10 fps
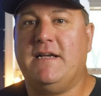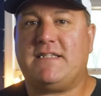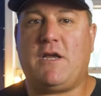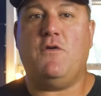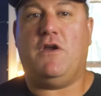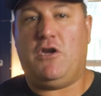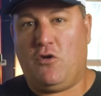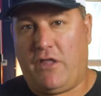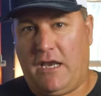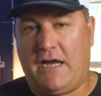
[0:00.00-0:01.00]
So
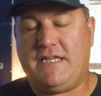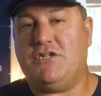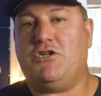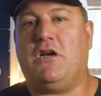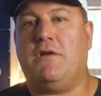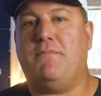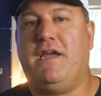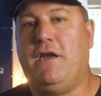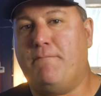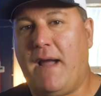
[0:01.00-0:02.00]
you're the lightest you're gonna
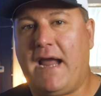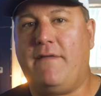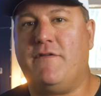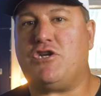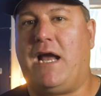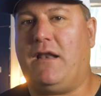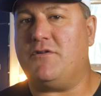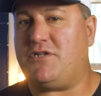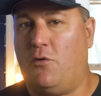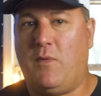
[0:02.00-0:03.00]
be, you're back in the
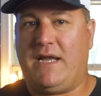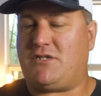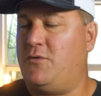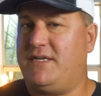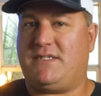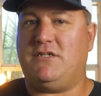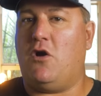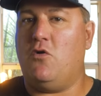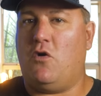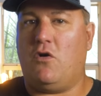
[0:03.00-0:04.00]
shallow, so your wetsuit is
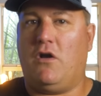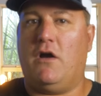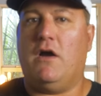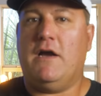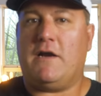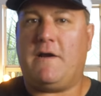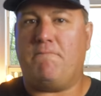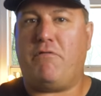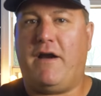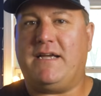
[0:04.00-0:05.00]
no longer
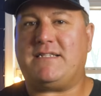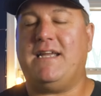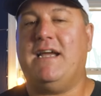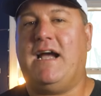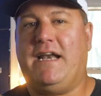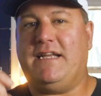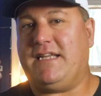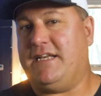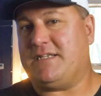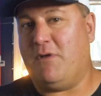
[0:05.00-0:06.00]
compressed and
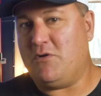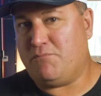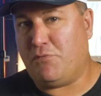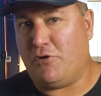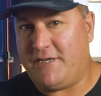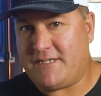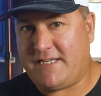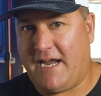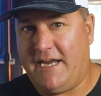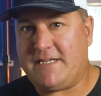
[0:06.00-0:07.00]
it's in its most buoyant
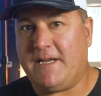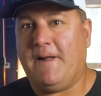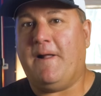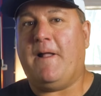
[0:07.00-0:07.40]
state.